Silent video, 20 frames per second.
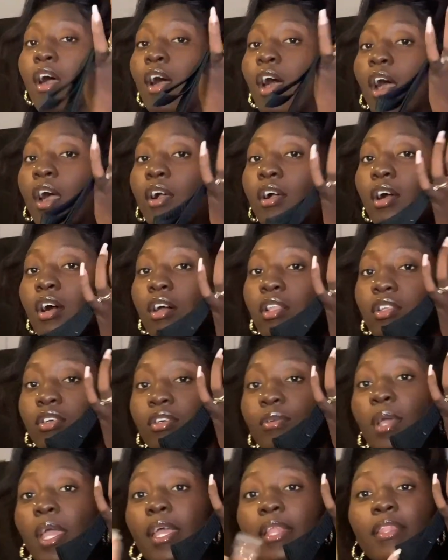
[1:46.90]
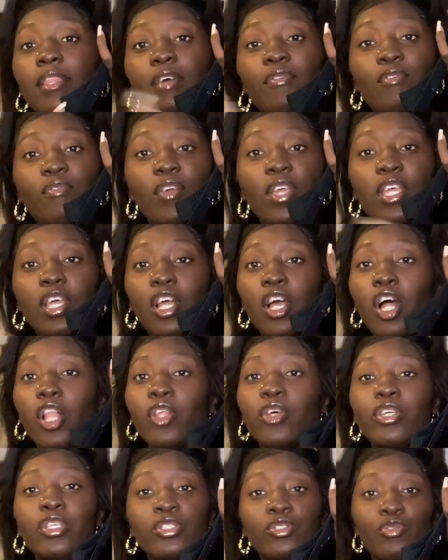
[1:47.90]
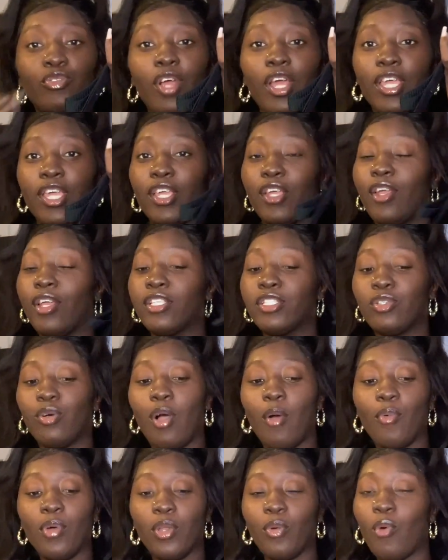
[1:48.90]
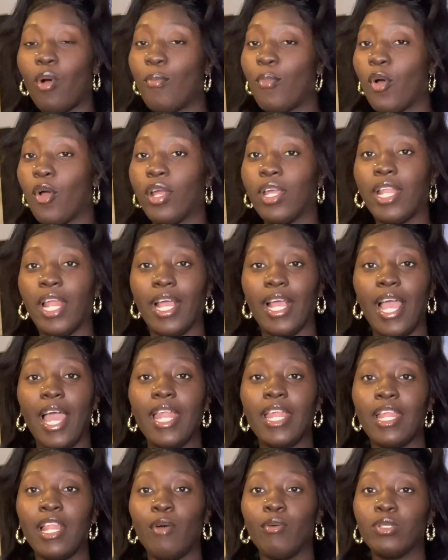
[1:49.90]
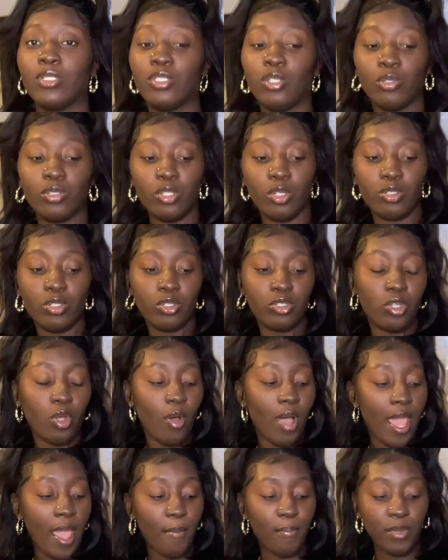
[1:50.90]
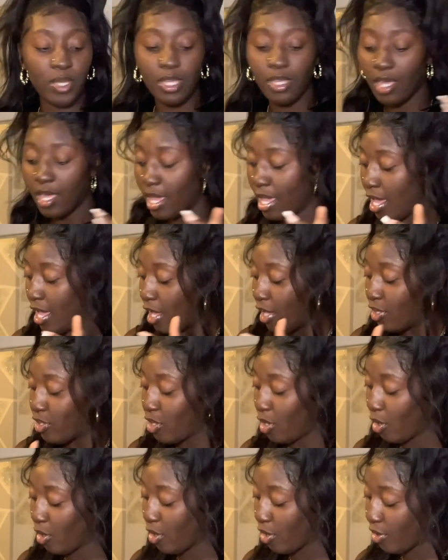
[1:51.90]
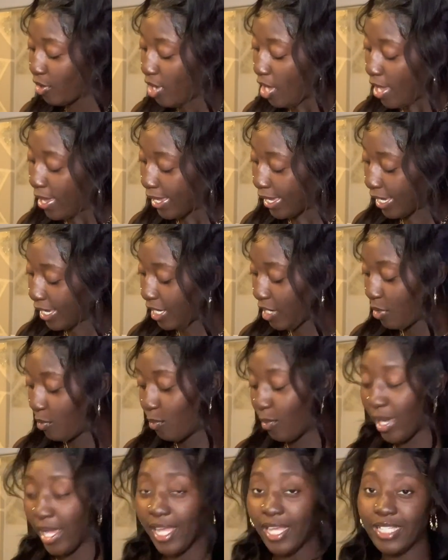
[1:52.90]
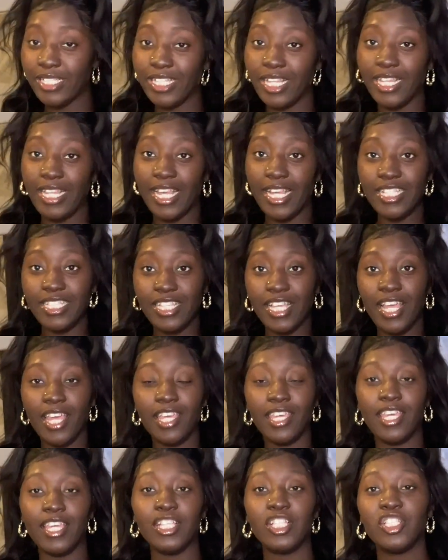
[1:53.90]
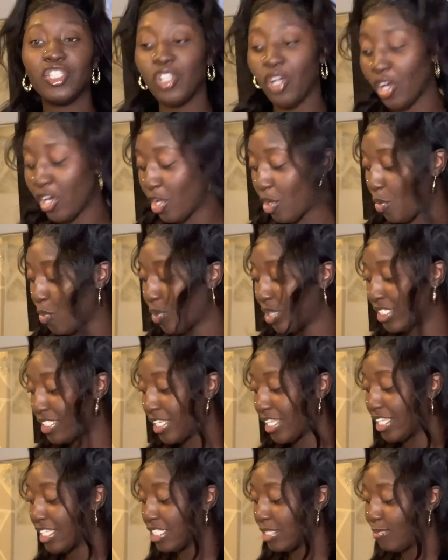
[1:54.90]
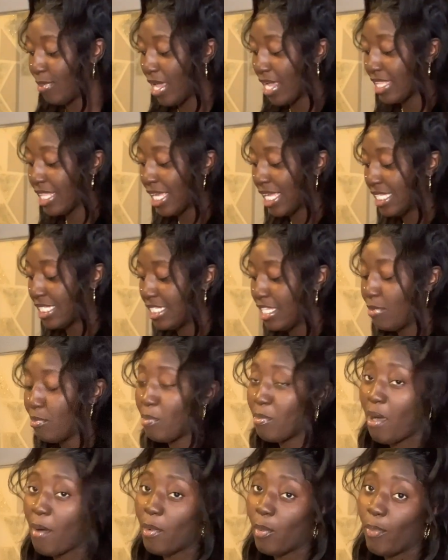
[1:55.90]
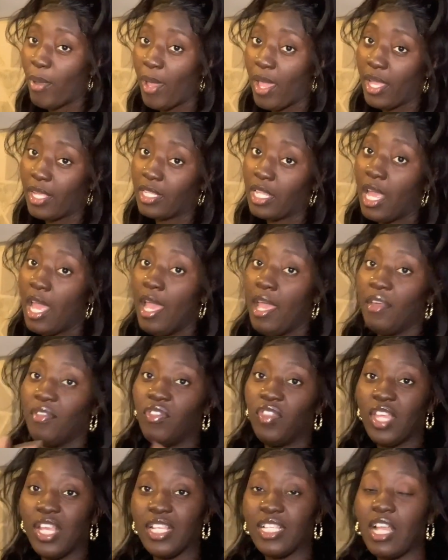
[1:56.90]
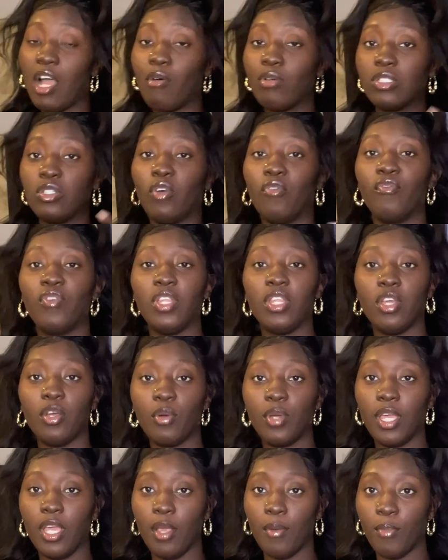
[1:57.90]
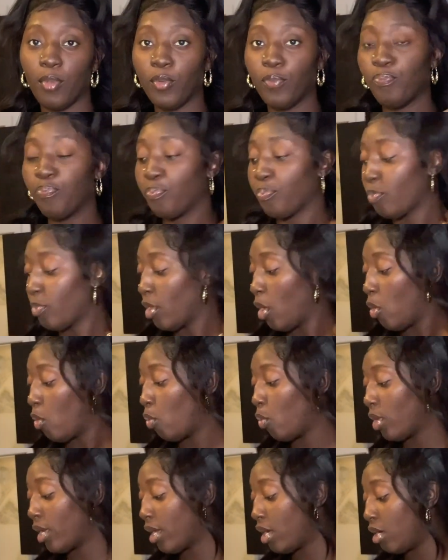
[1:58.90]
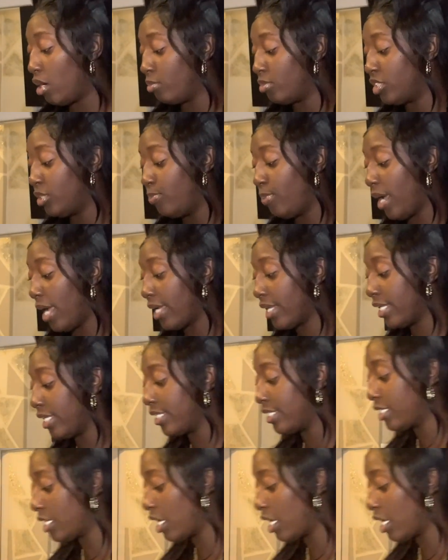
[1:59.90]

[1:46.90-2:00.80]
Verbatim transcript: a color and the freaking color is right here so I went to Walmart and I got it and I was so so so so happy y'all anyways let's get started on what's in his bag like I said my mama packed these I was on video camera when um she packed these